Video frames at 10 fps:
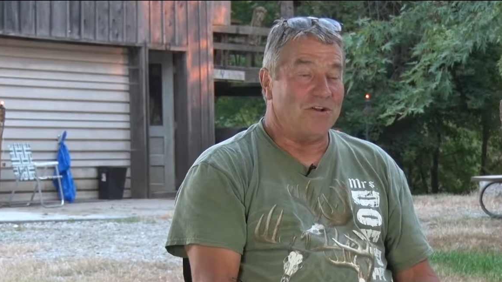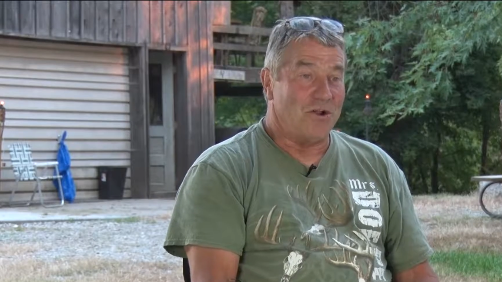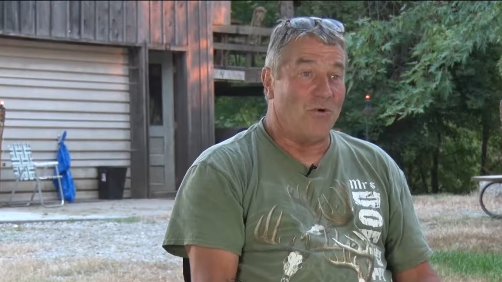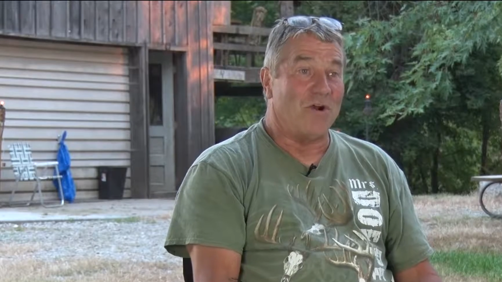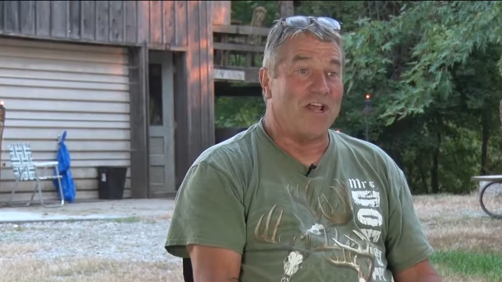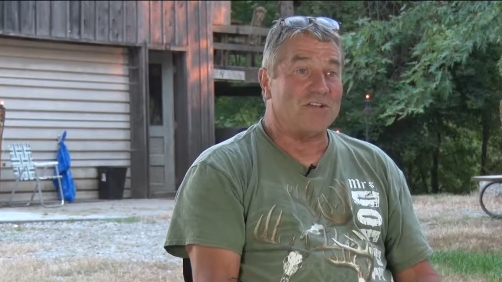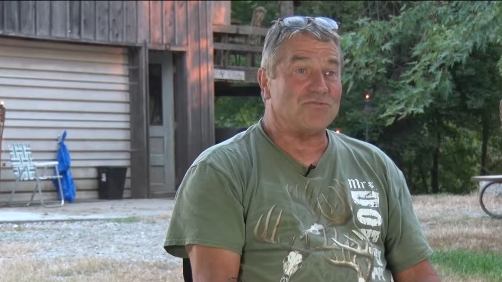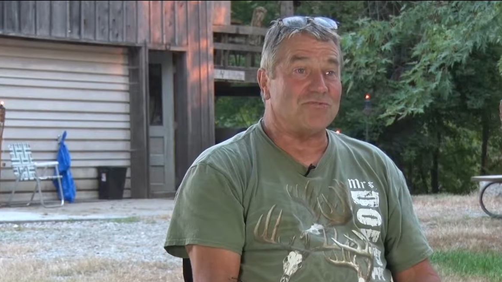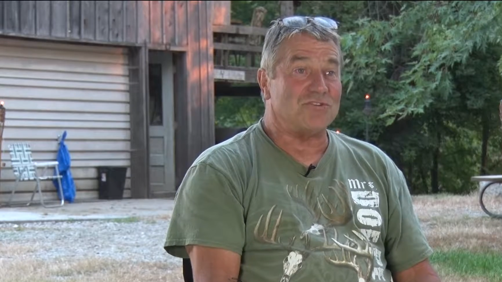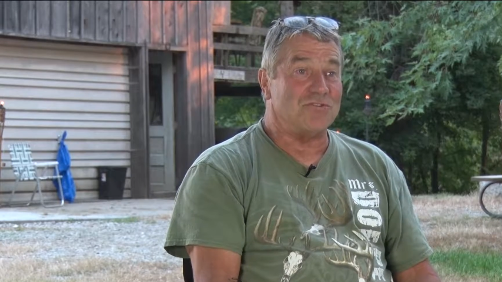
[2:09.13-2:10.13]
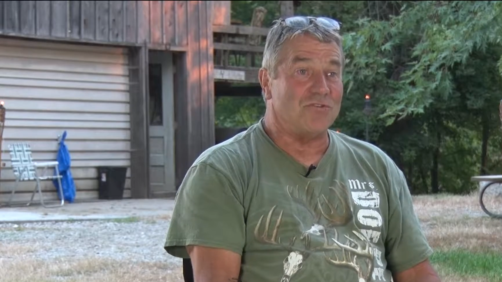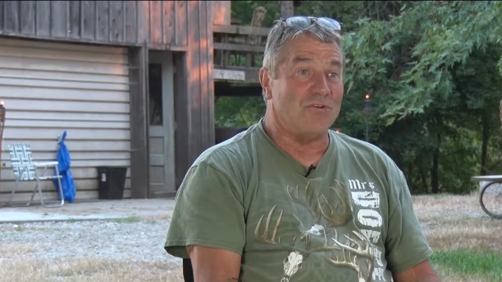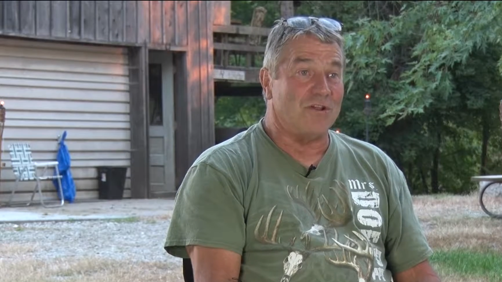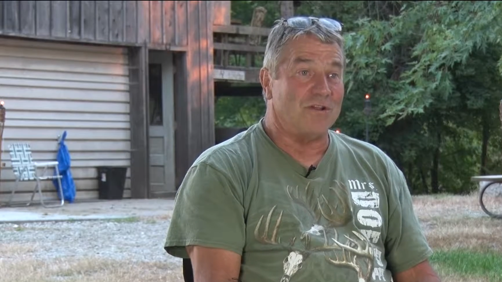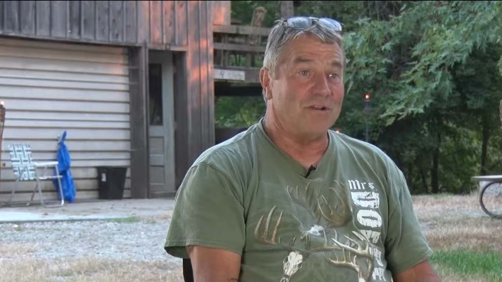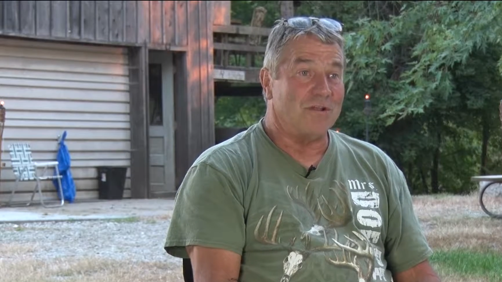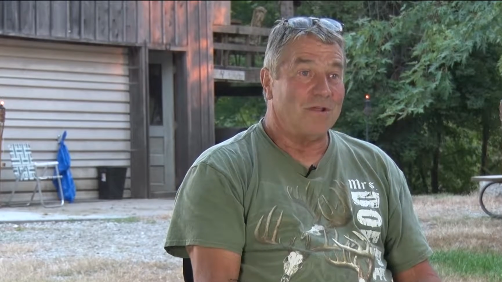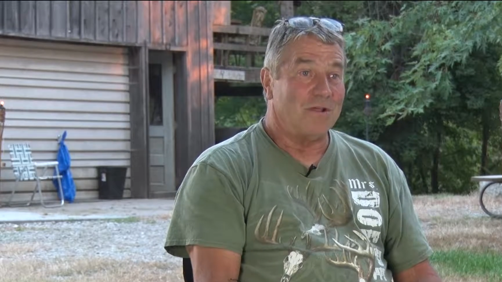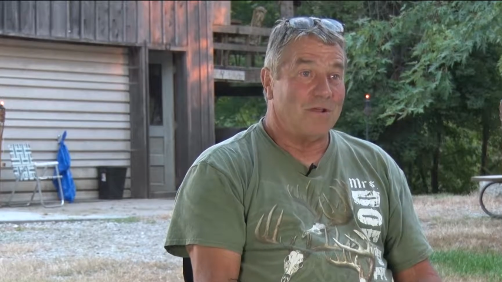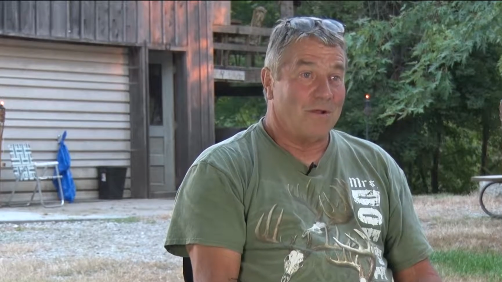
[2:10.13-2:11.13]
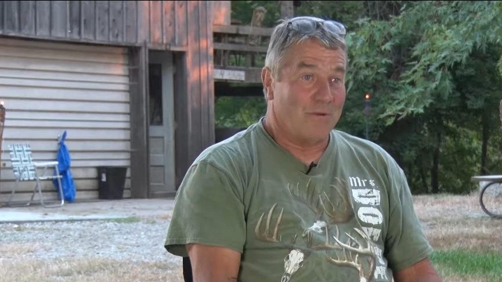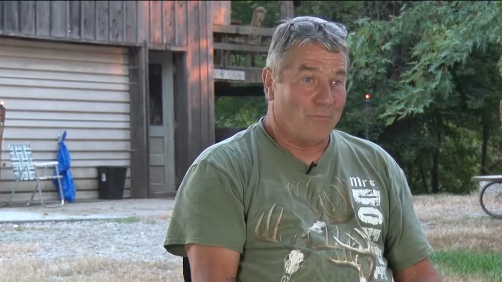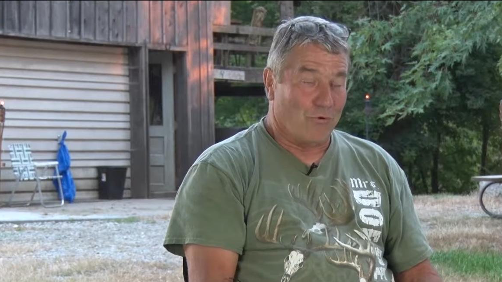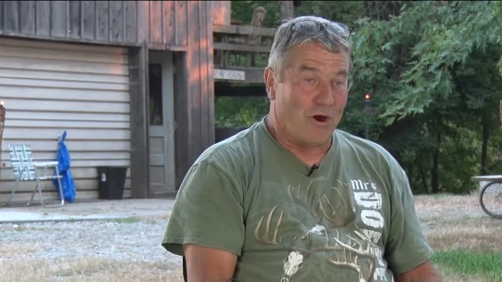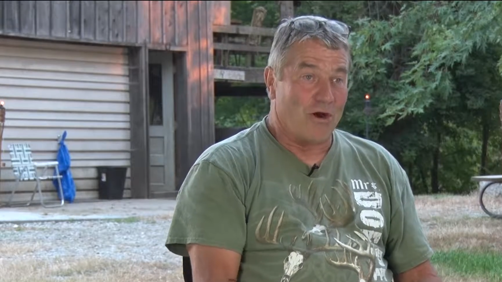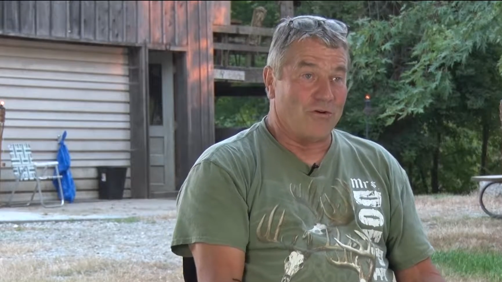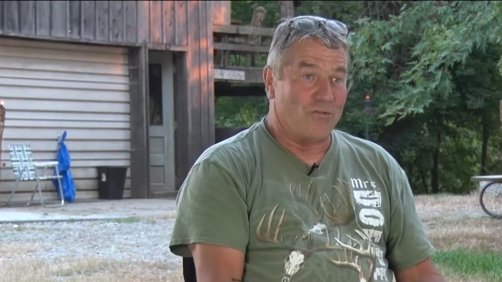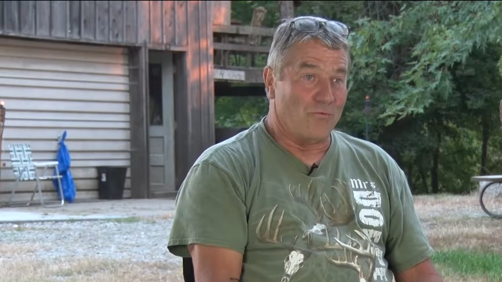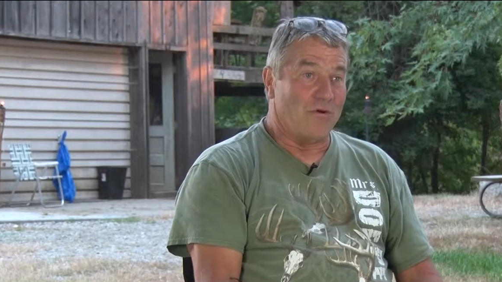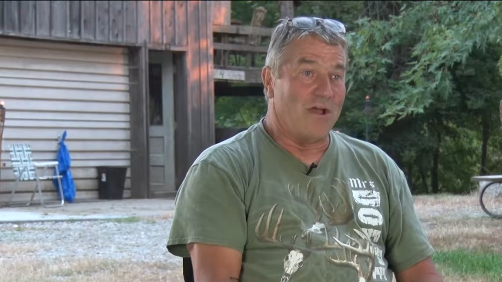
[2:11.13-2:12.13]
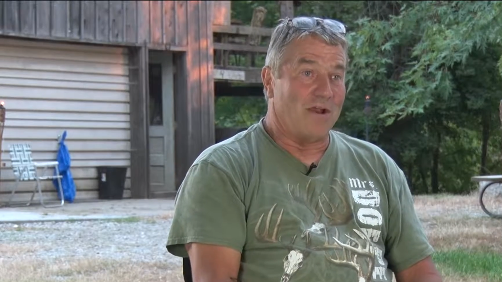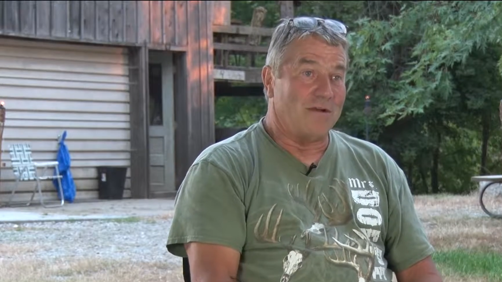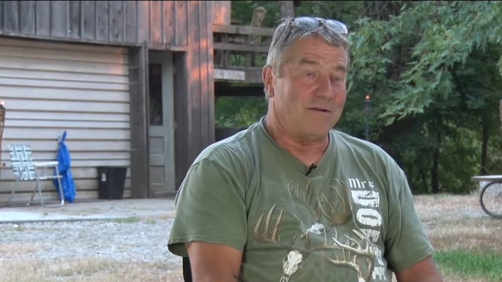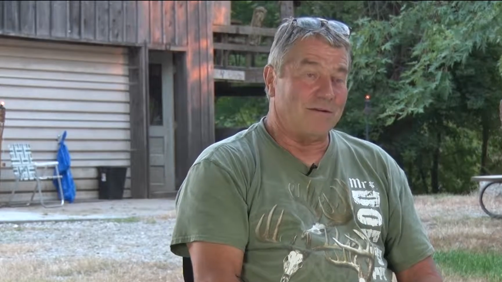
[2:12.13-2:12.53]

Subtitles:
doe and estrus urine prior to the rut.